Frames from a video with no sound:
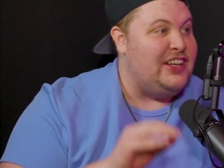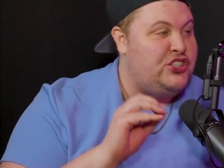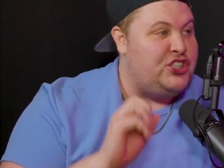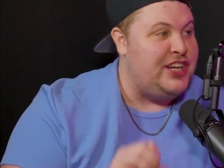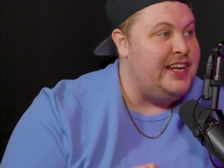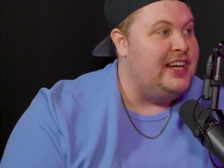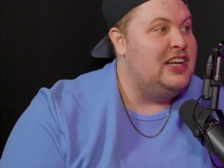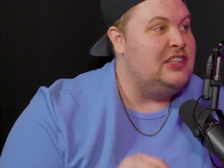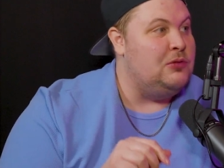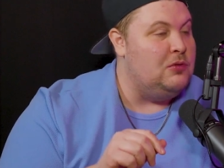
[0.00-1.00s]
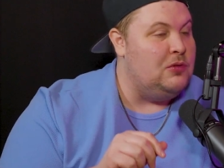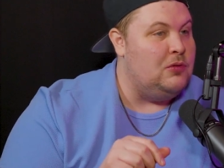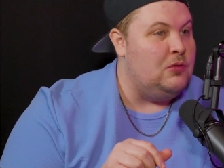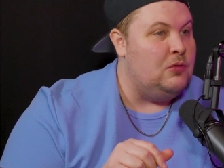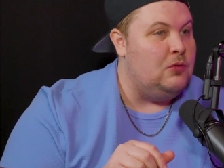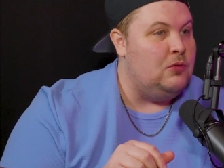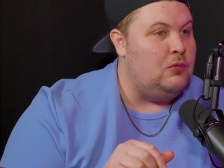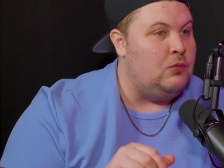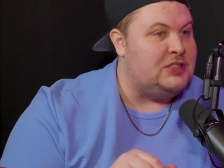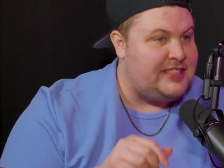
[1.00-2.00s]
And she
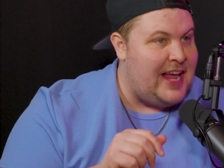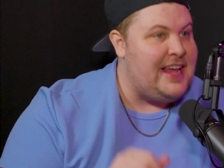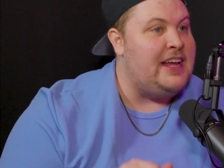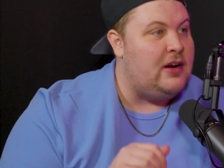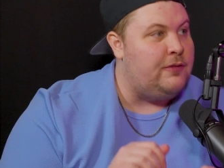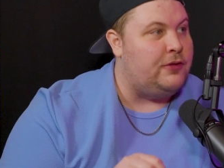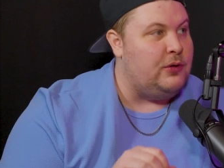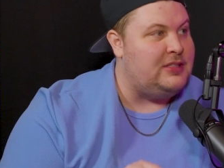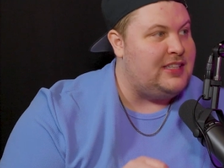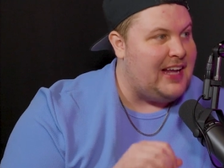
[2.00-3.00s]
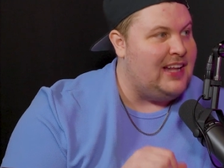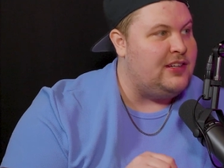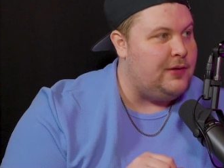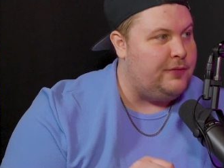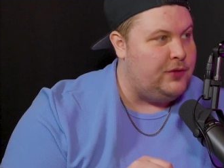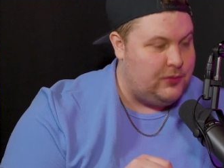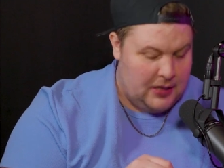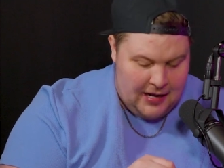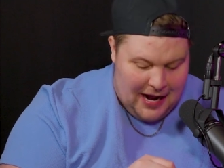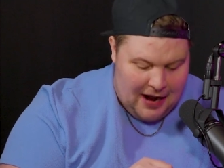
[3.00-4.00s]
was taking her flutes, the end of the flute,
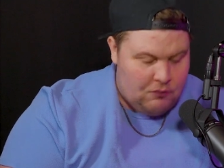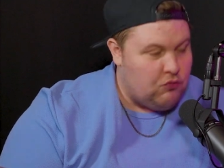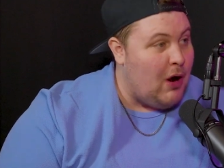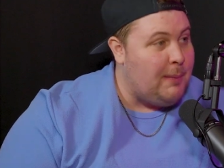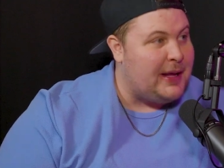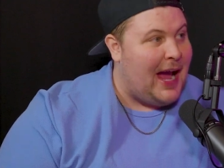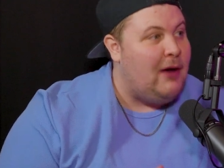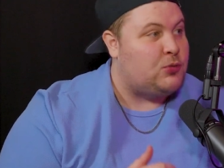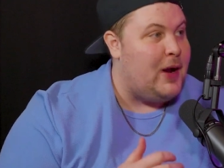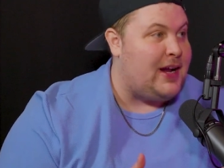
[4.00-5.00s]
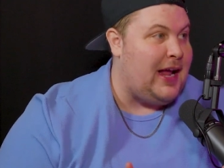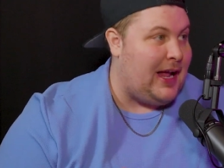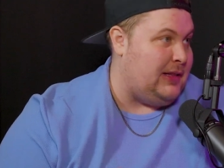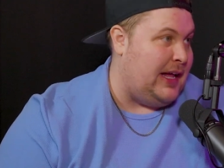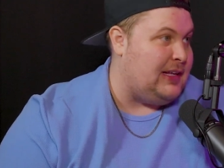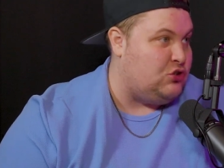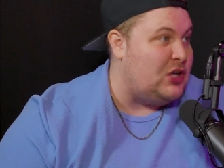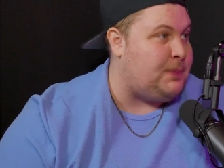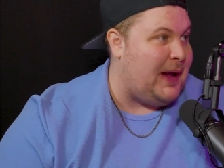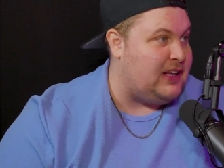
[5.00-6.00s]
and rubbing. I was wearing like
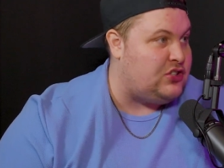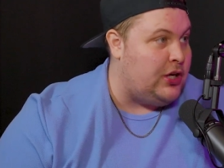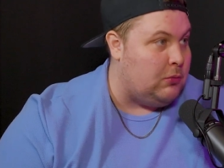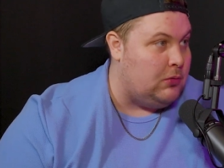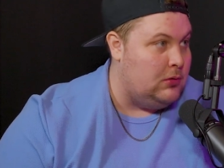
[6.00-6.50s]
dress pants too.